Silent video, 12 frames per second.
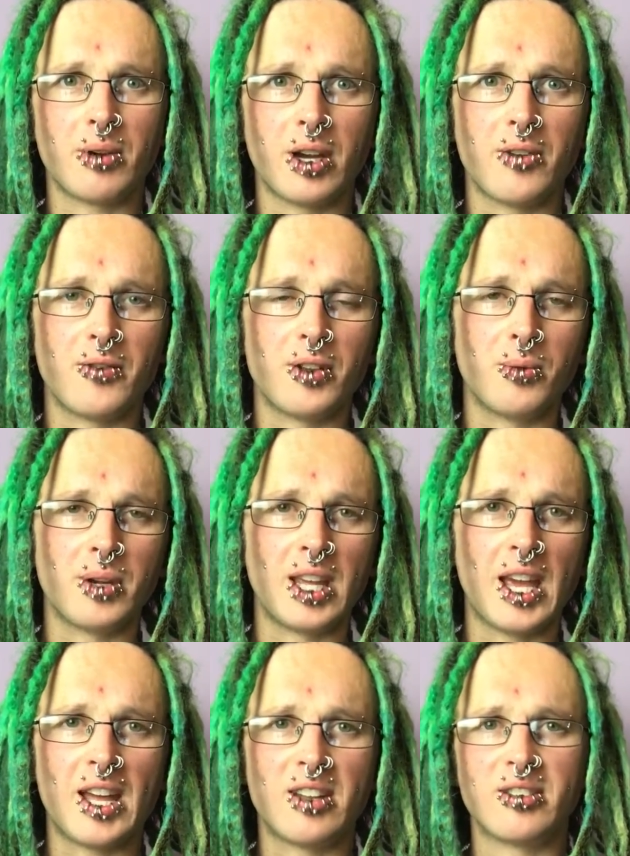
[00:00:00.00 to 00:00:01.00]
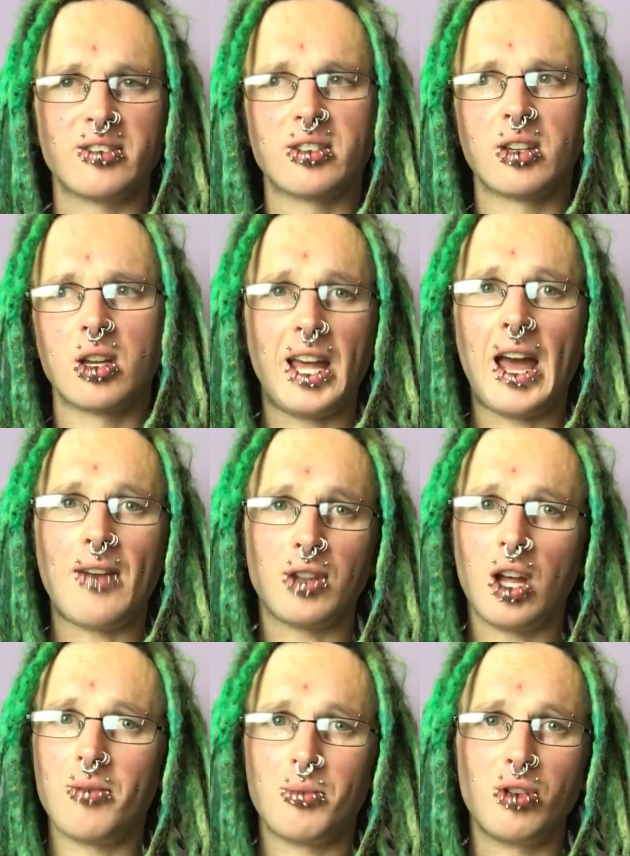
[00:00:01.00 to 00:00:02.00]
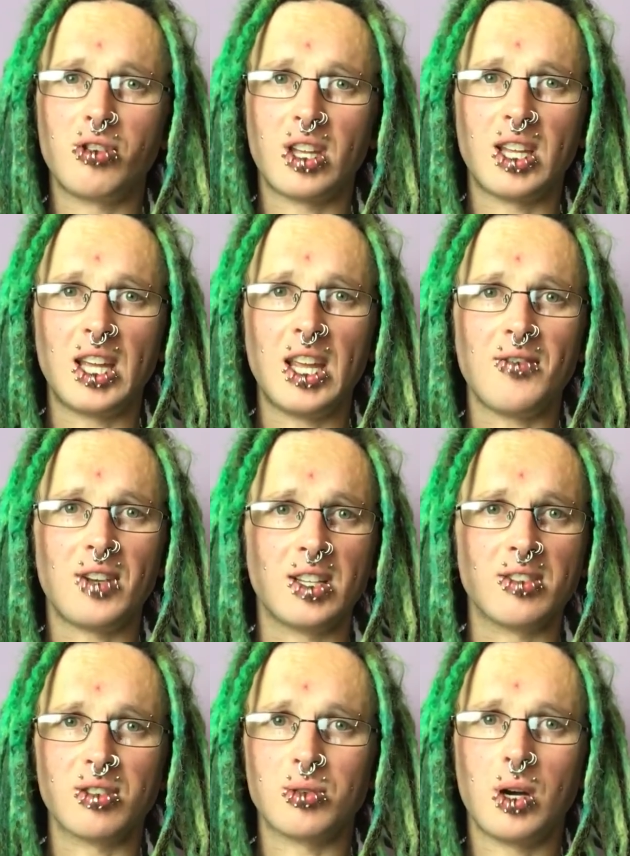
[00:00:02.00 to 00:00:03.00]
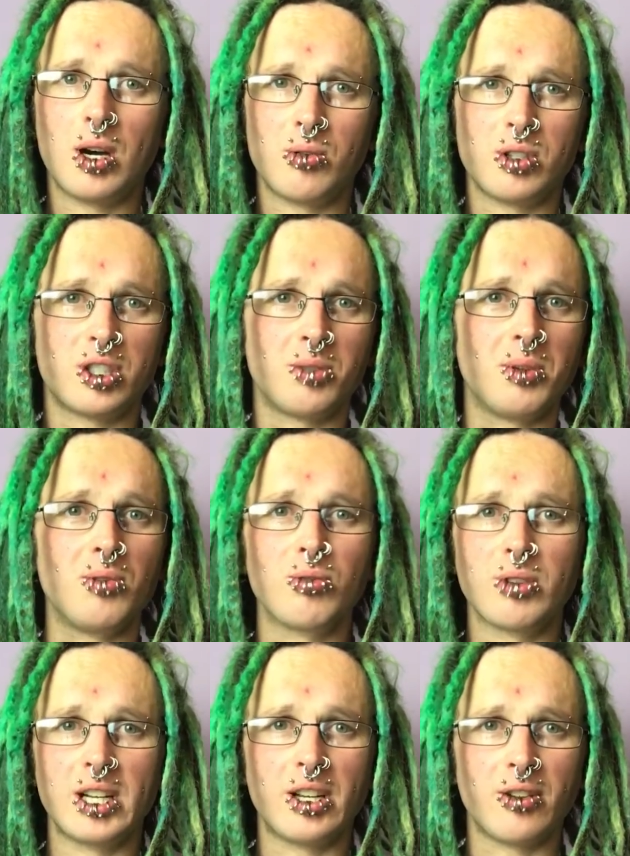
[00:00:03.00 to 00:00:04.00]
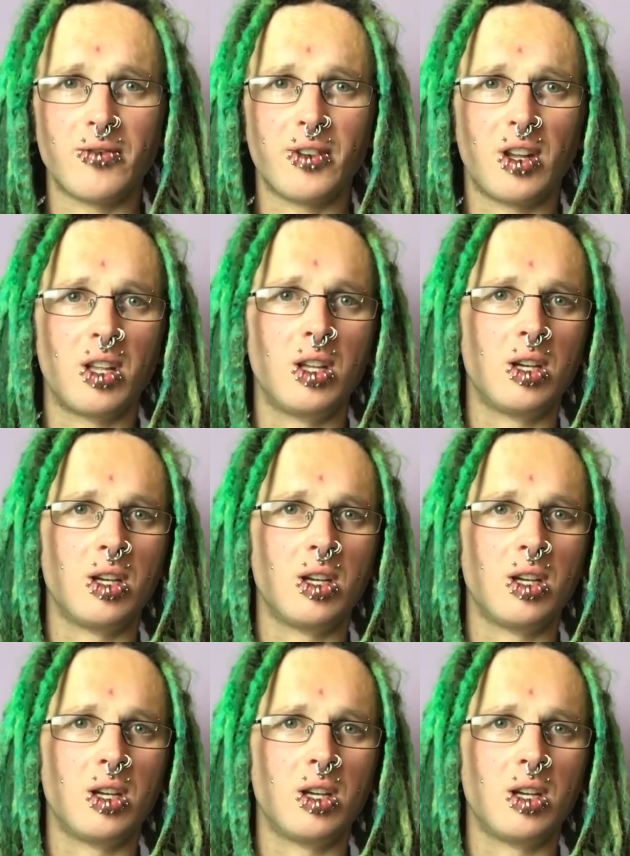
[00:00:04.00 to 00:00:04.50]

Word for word: We're going for the weekend, and they have live music in the evenings as well, which should be really good fun.